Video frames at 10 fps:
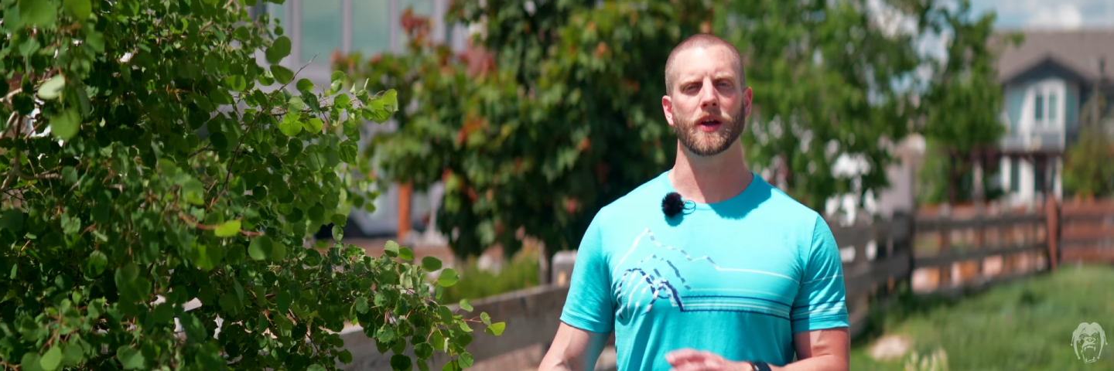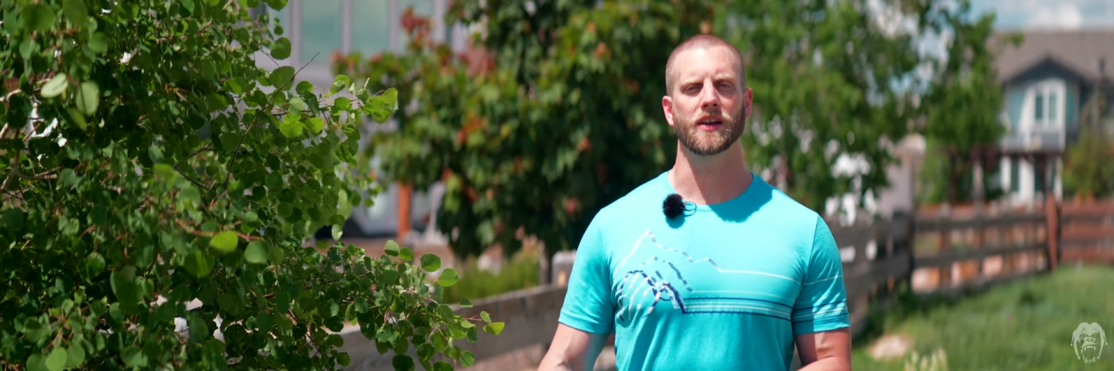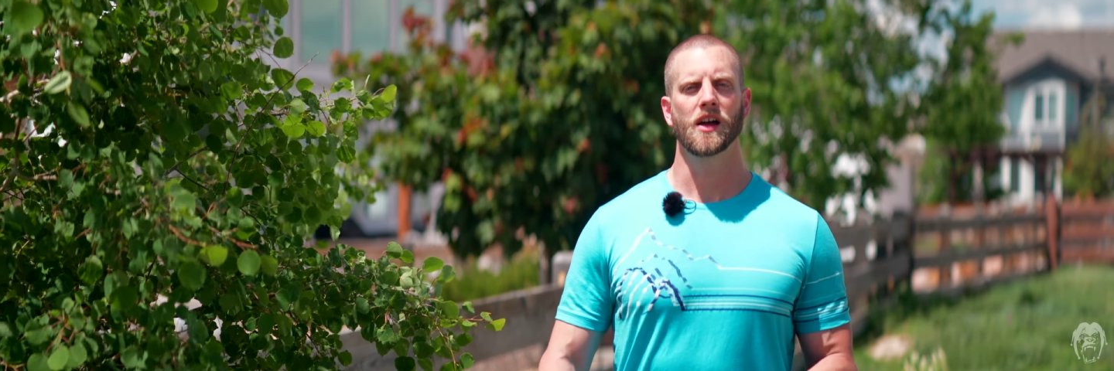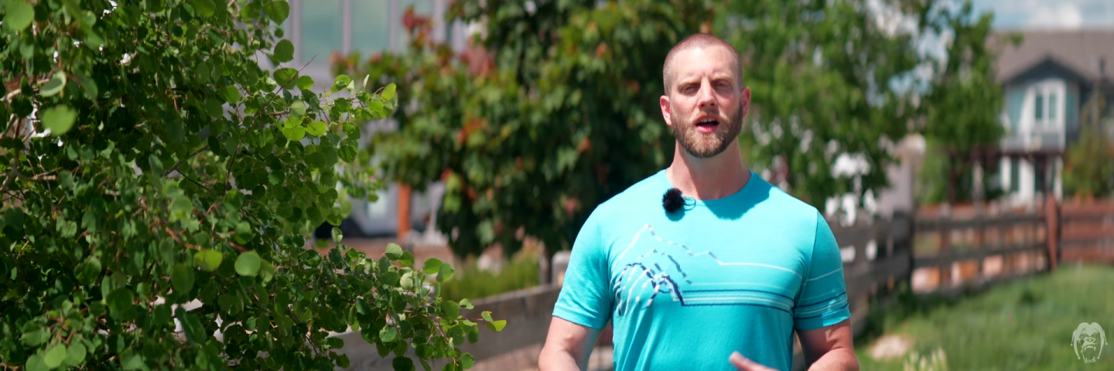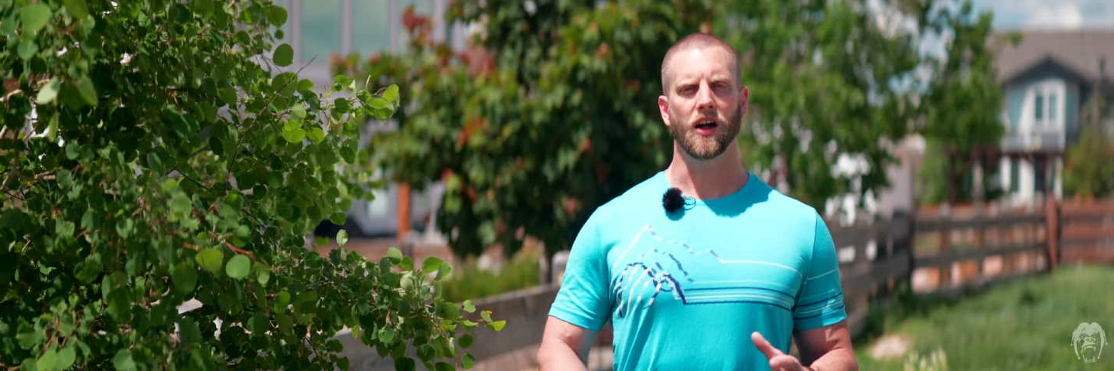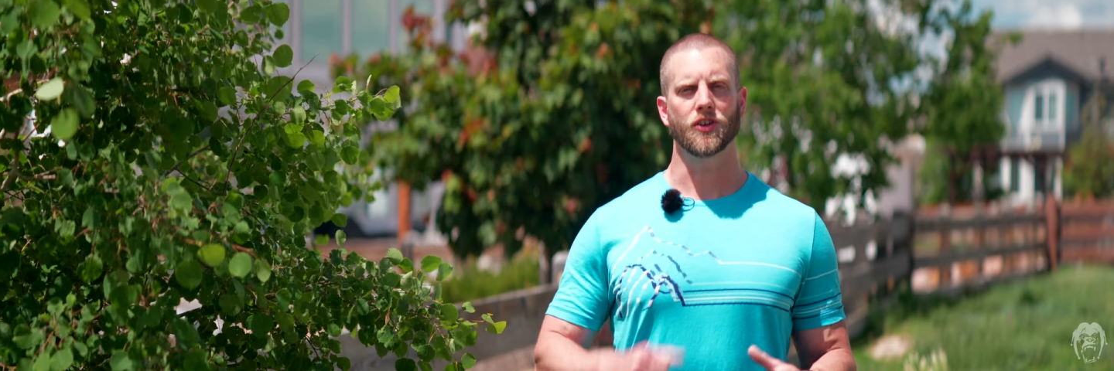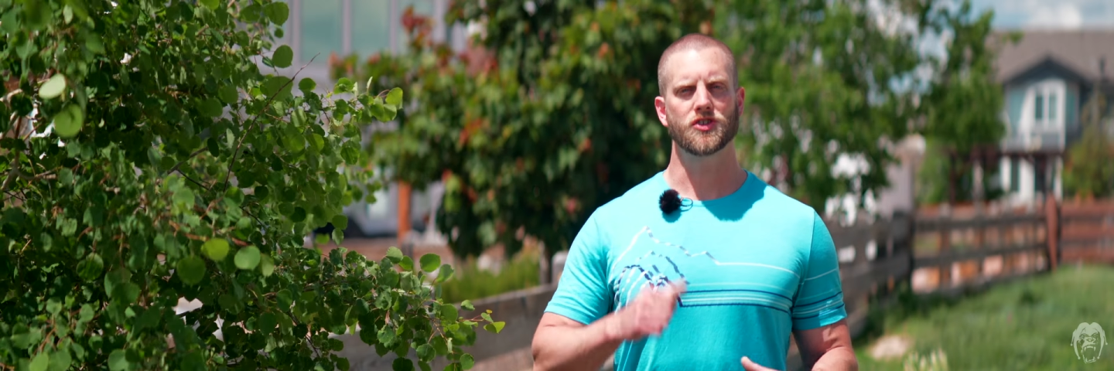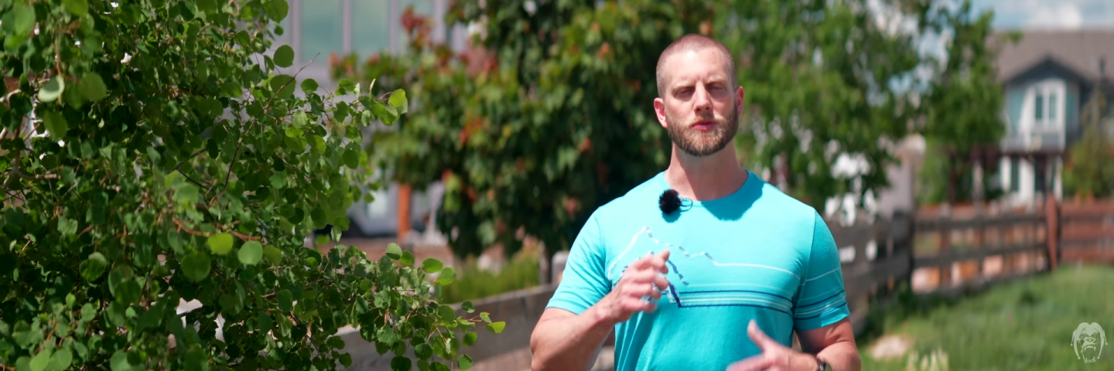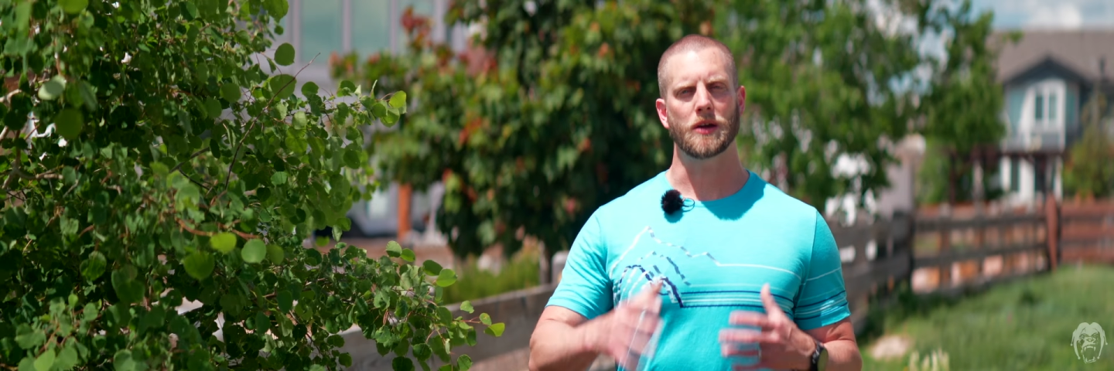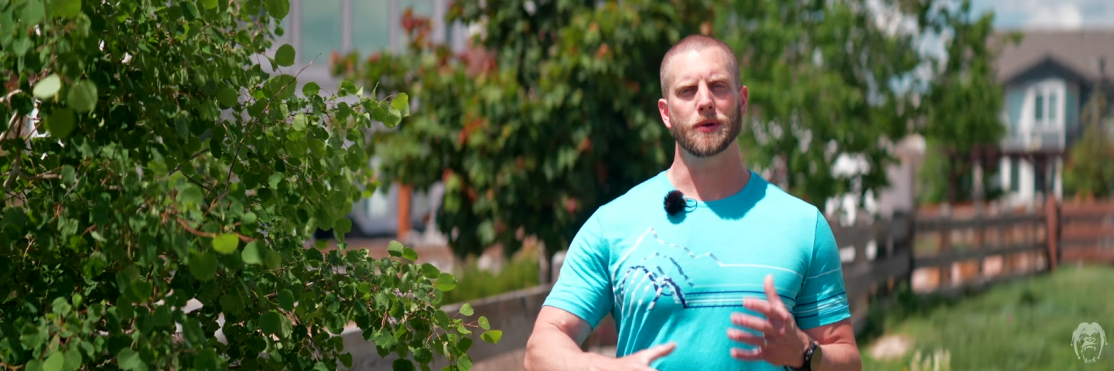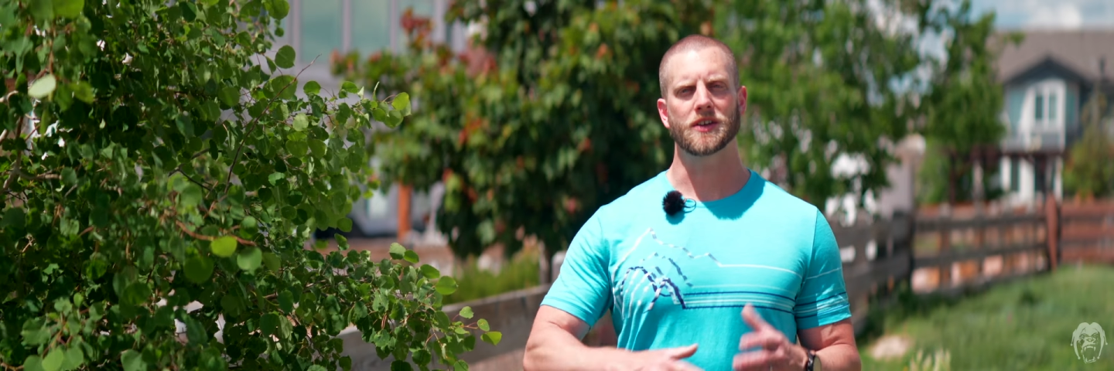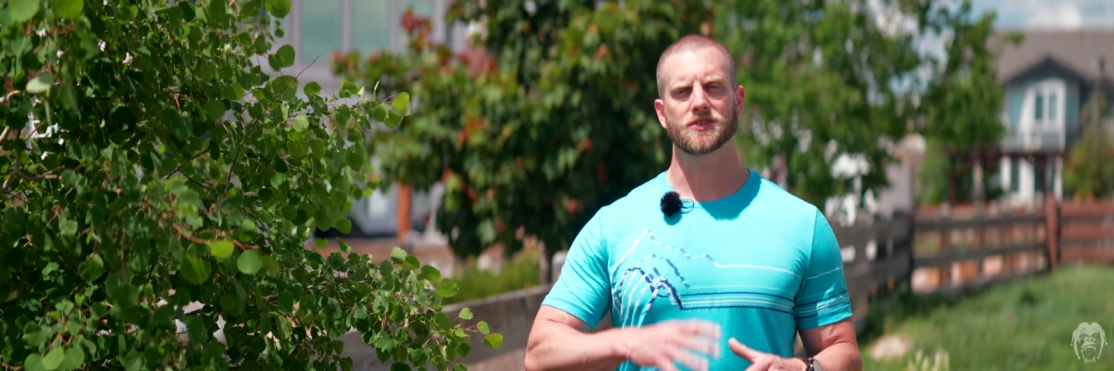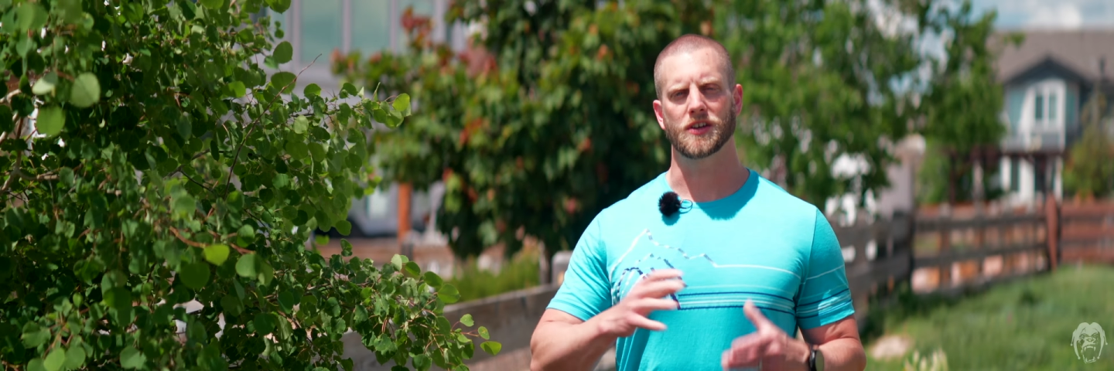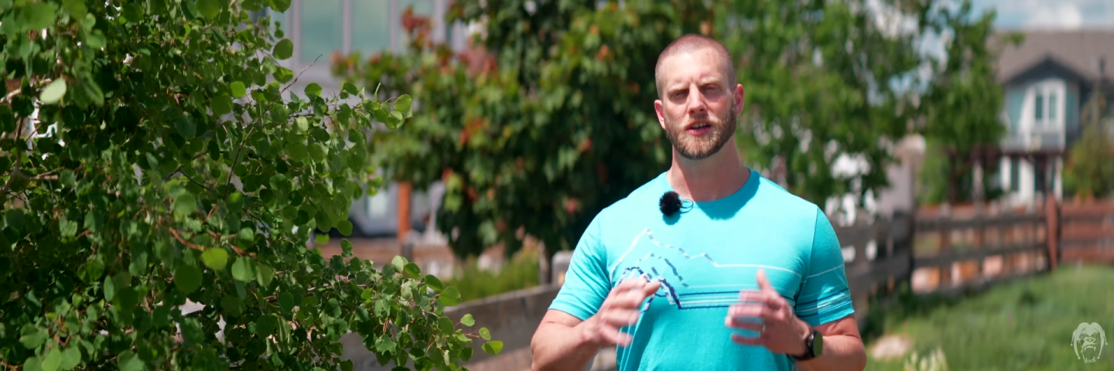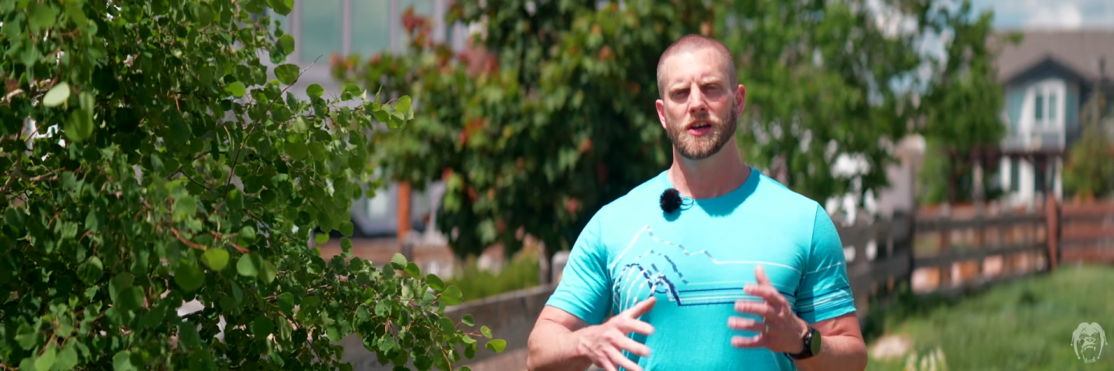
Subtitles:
and I'll do my best